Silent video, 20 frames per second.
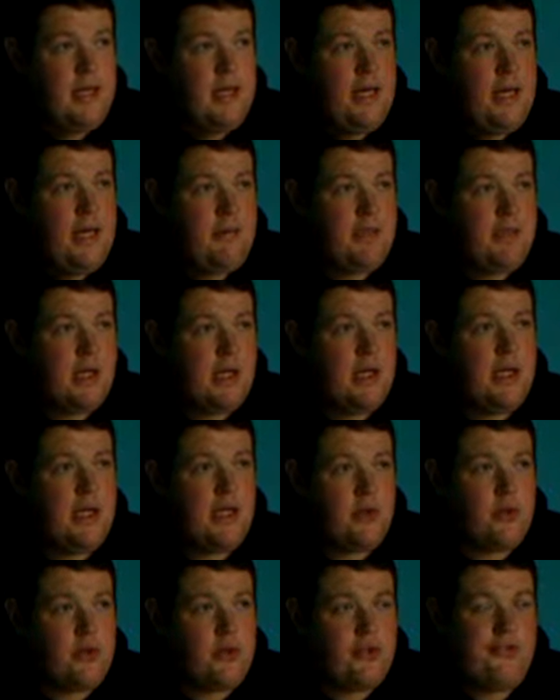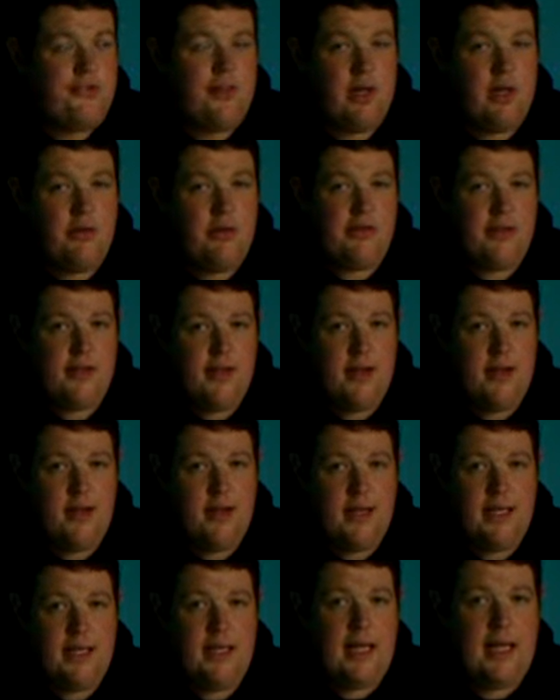Um, the guy got as far as
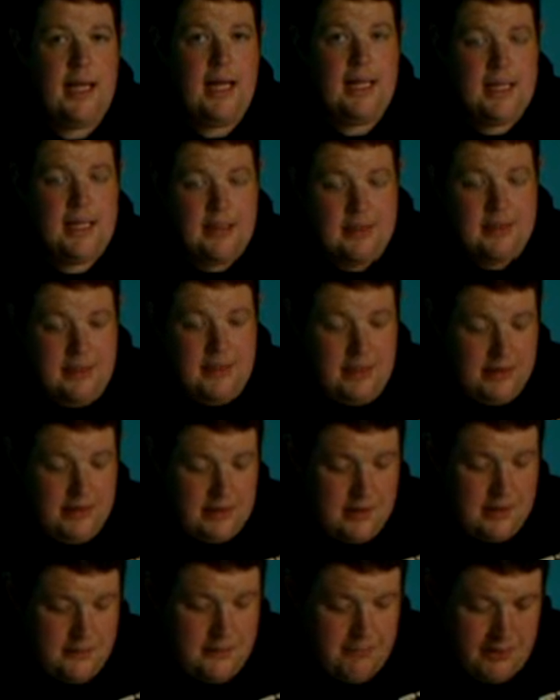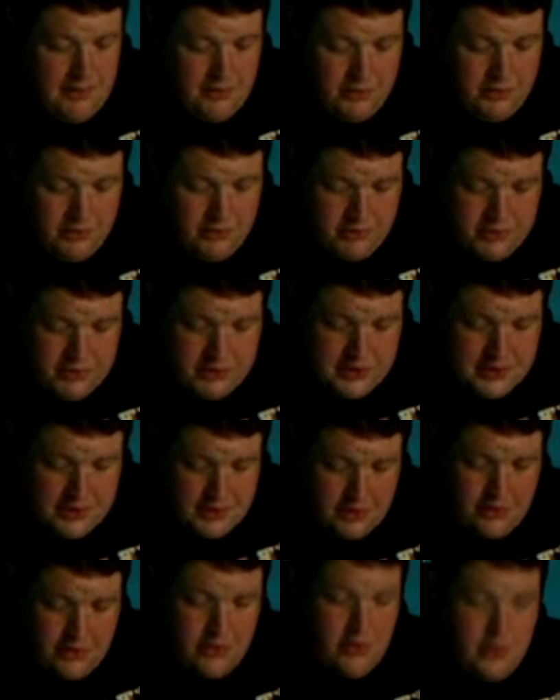laying the, the gunpowder
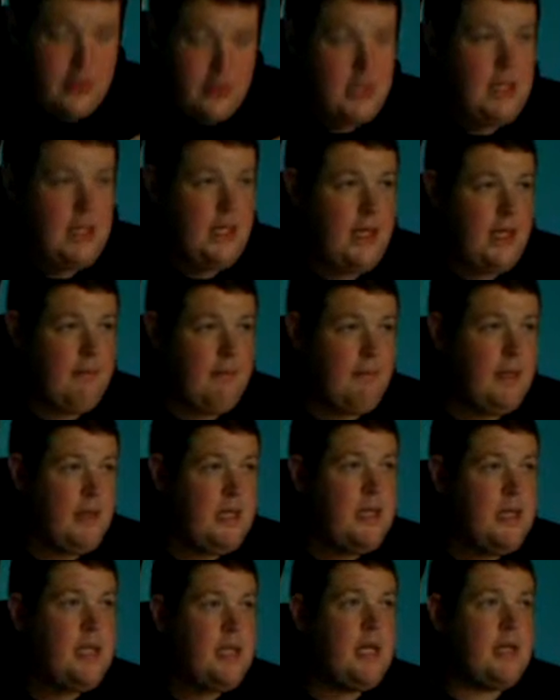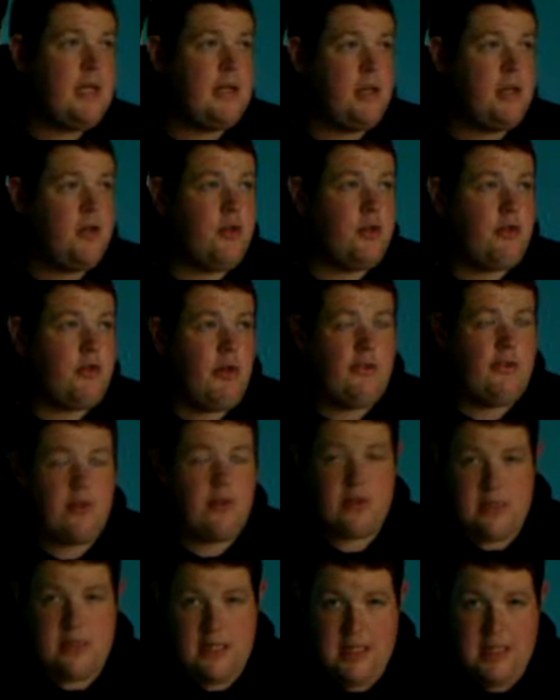underneath the um, in the undercroft
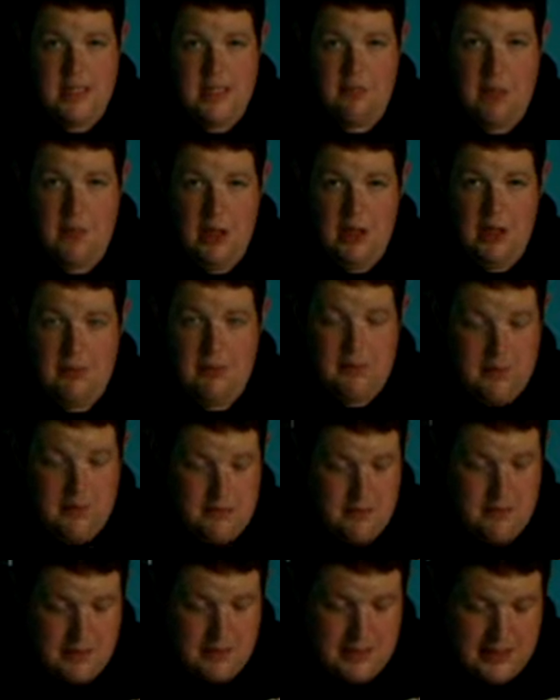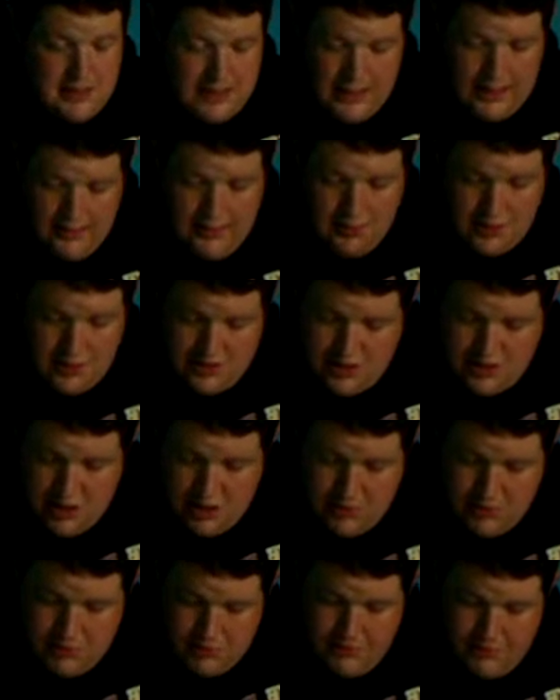underneath Parliament, but he was
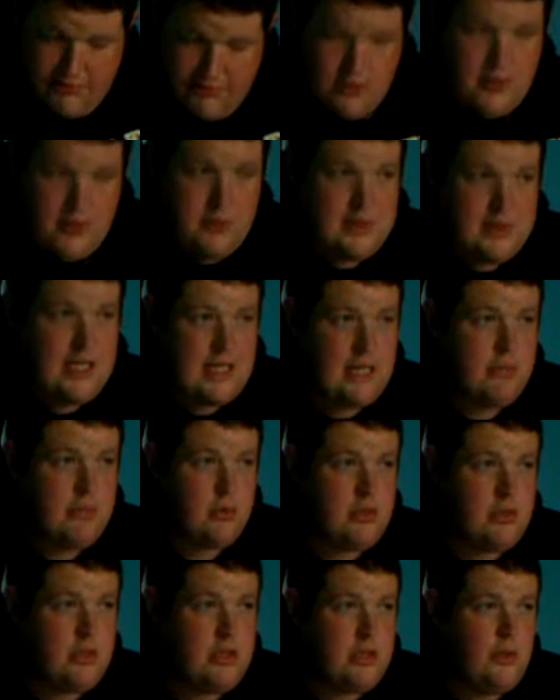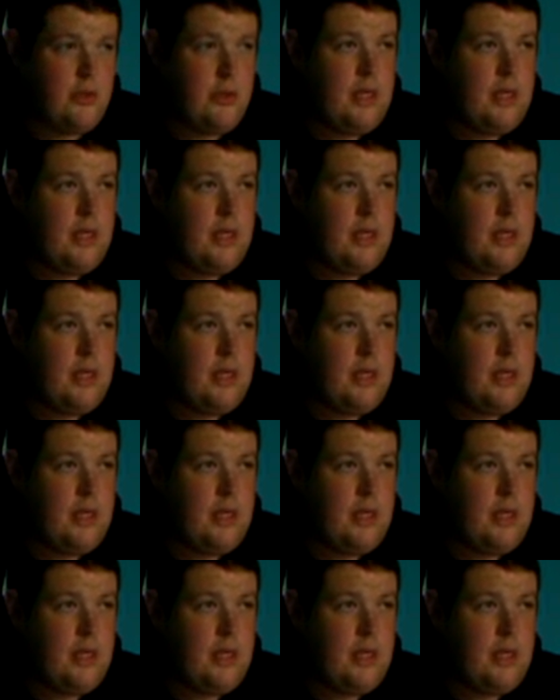stopped before he was able to